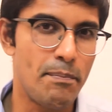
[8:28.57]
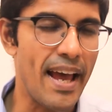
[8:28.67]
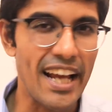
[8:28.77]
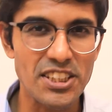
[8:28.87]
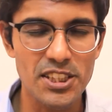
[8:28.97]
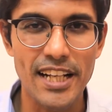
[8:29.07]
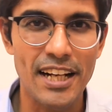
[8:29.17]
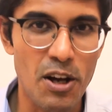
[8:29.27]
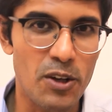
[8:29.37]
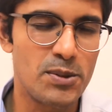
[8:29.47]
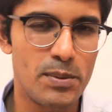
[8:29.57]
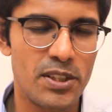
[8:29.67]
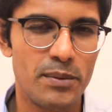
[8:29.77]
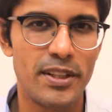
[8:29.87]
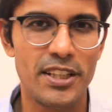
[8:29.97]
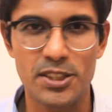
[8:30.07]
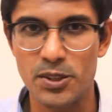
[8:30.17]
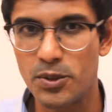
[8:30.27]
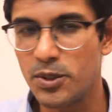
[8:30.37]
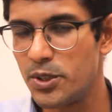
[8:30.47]
passion and hospital communication,
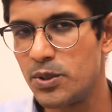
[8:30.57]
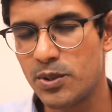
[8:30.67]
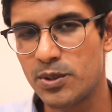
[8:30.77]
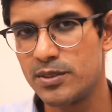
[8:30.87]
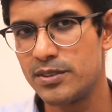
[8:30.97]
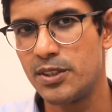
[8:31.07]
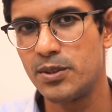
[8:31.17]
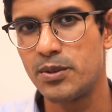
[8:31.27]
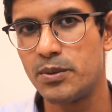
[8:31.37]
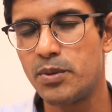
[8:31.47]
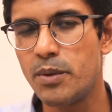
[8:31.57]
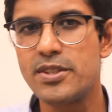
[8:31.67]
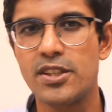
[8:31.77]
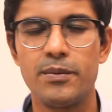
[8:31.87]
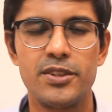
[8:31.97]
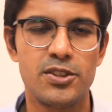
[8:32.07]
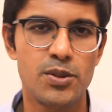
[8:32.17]
or your promise communication.